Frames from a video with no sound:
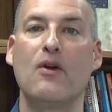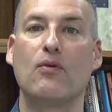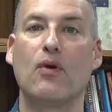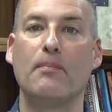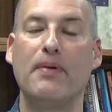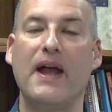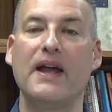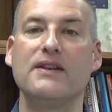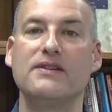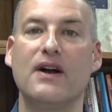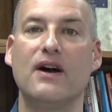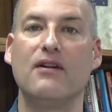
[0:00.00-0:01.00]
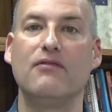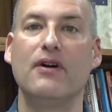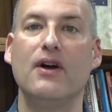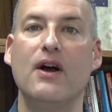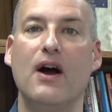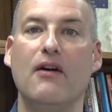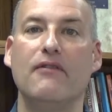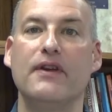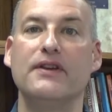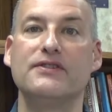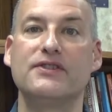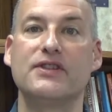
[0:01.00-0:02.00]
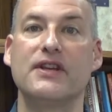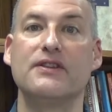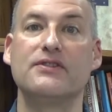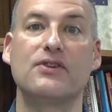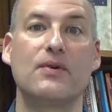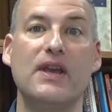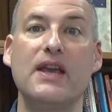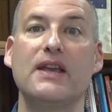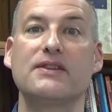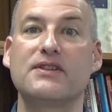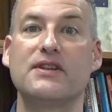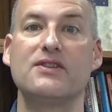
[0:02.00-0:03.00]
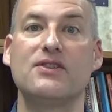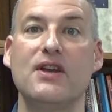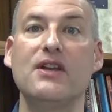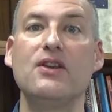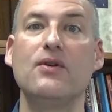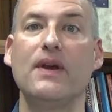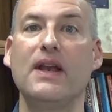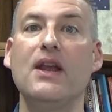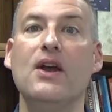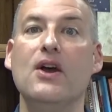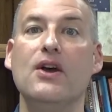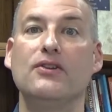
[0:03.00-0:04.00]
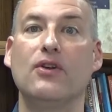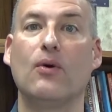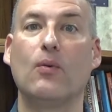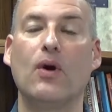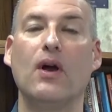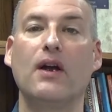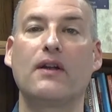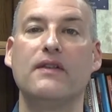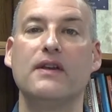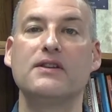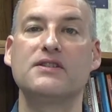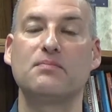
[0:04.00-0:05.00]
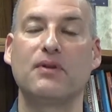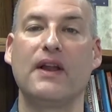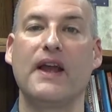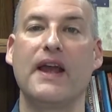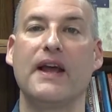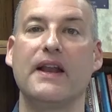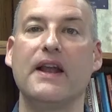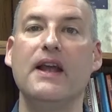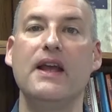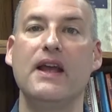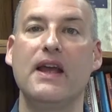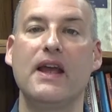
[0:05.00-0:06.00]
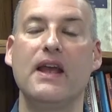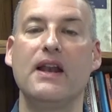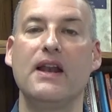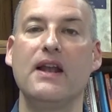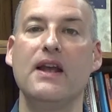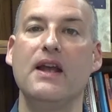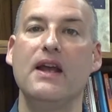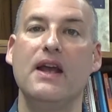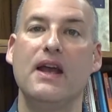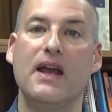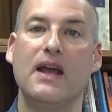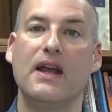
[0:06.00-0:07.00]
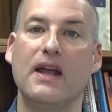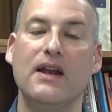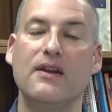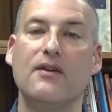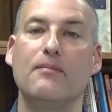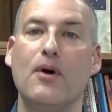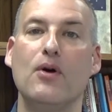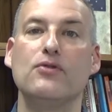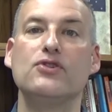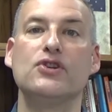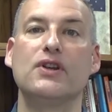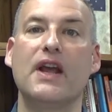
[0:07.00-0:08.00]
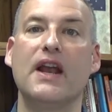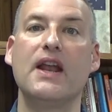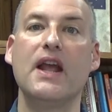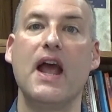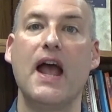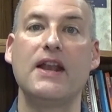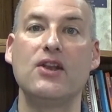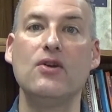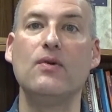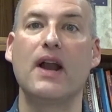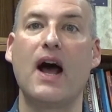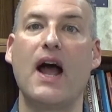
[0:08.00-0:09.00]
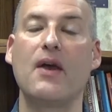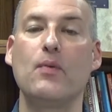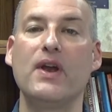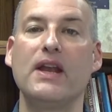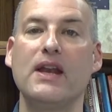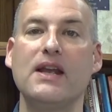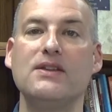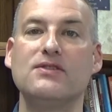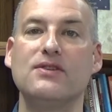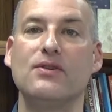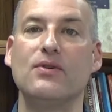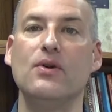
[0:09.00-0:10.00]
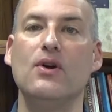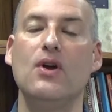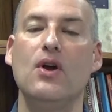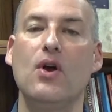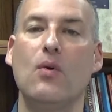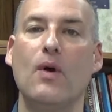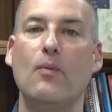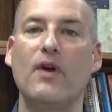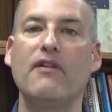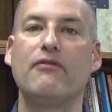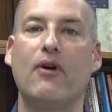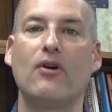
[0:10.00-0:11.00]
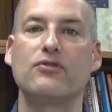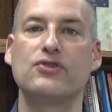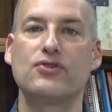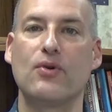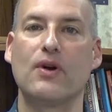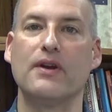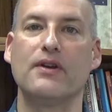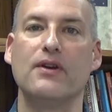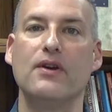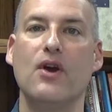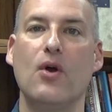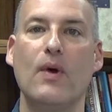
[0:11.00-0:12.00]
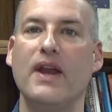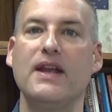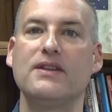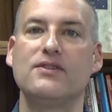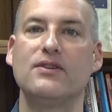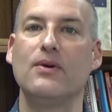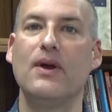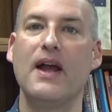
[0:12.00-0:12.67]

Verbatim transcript: repent of of his sin. So he is continuing to work this plan in, in into motion. And, and you and I, we need to, when we fall short, we need to